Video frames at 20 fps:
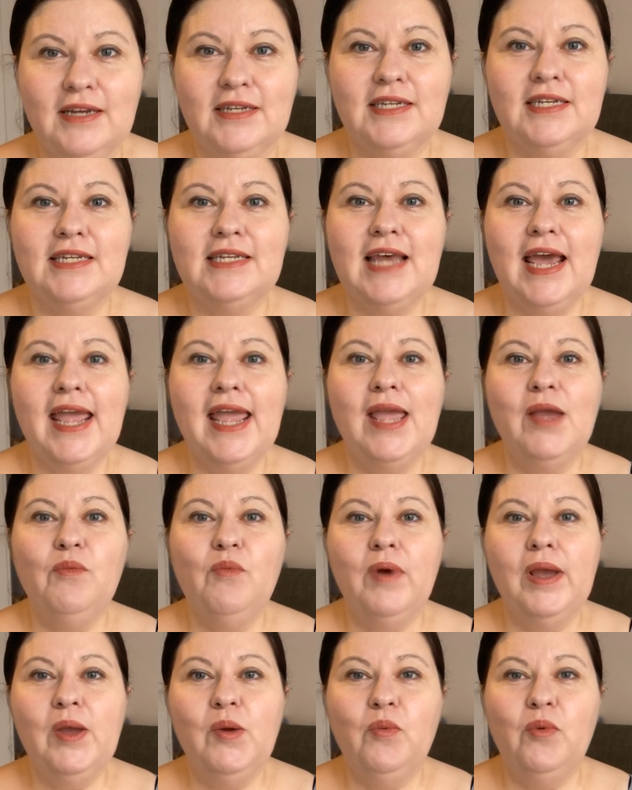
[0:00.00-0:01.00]
Today
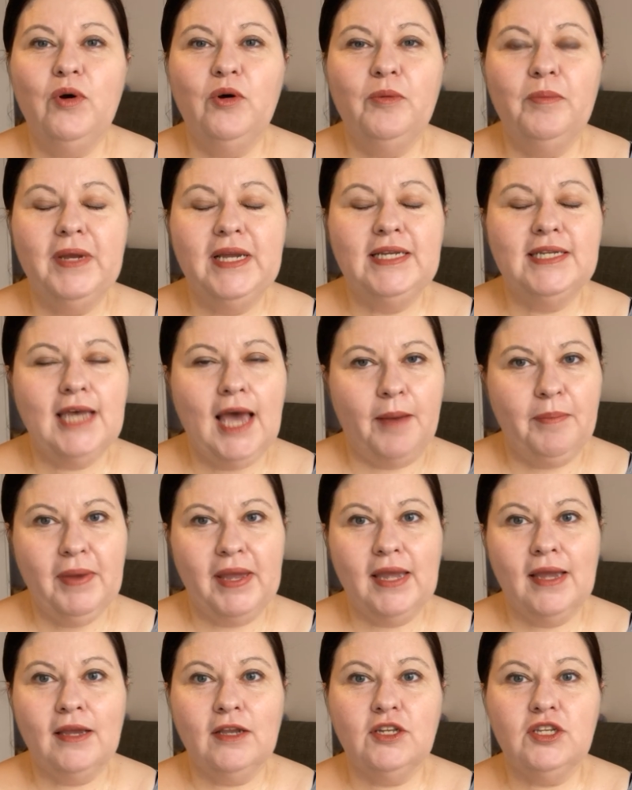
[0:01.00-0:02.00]
we will be
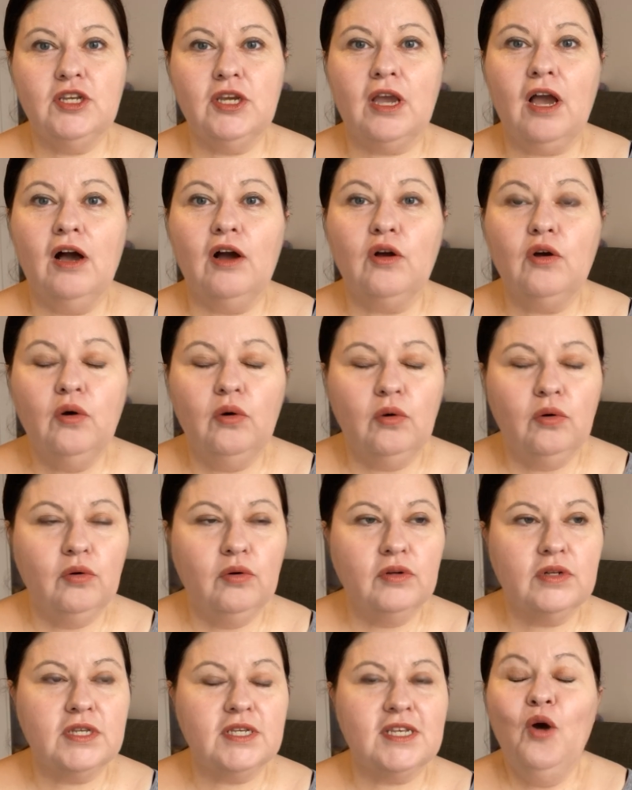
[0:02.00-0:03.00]
tapping to cut
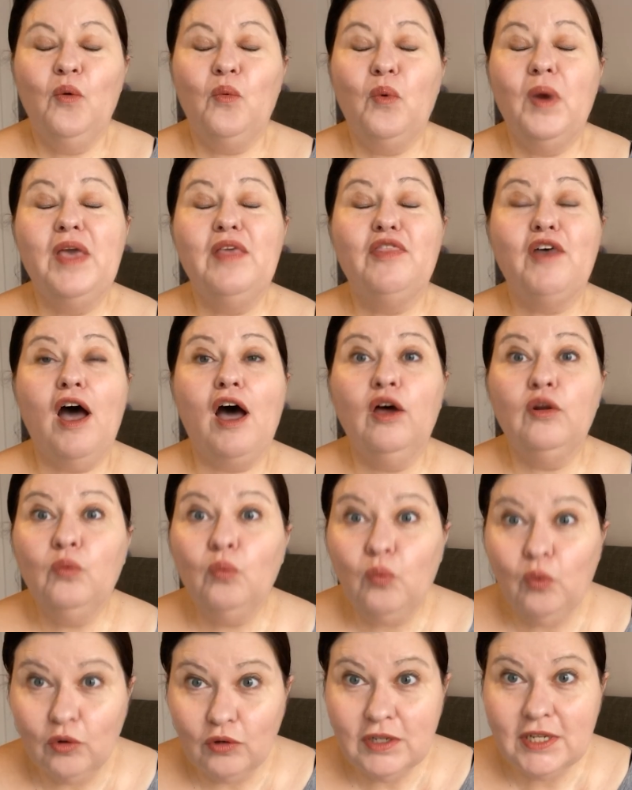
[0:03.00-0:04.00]
cords with
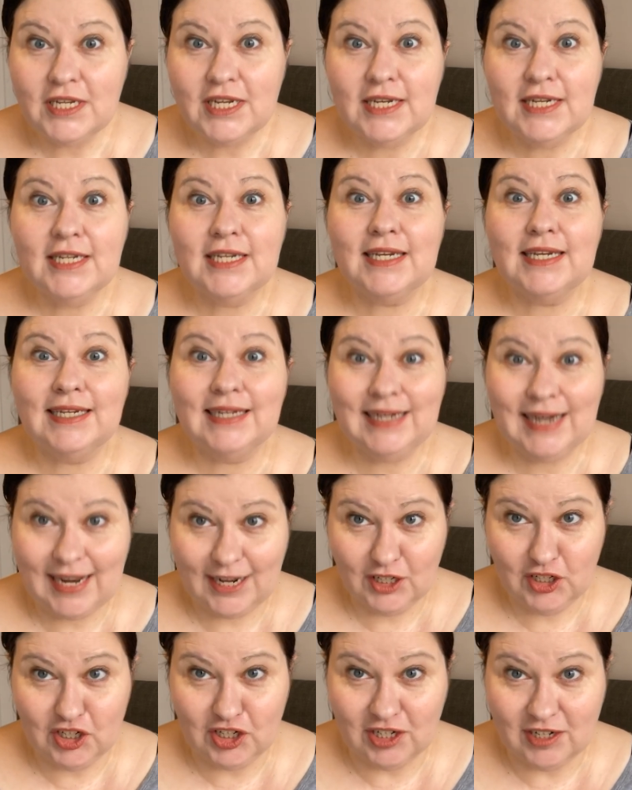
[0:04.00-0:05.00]
unwanted
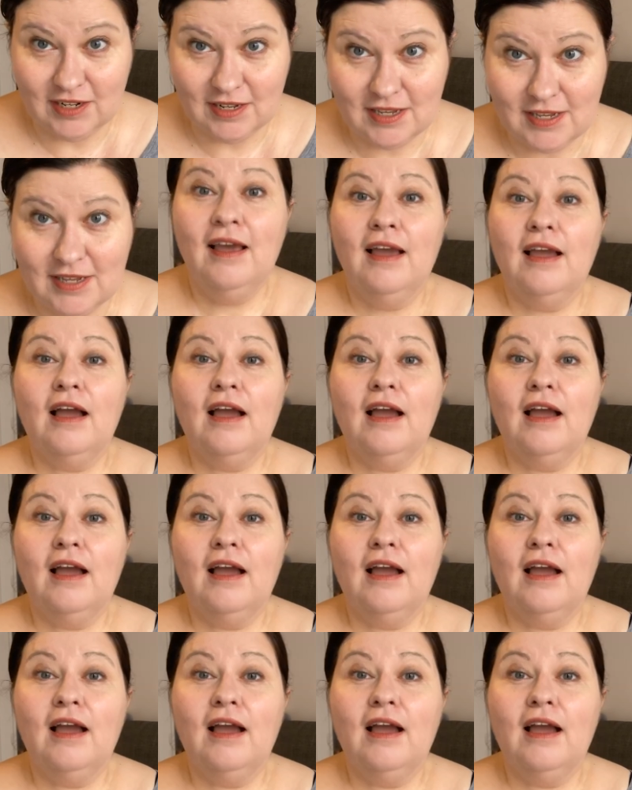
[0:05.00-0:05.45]
connections.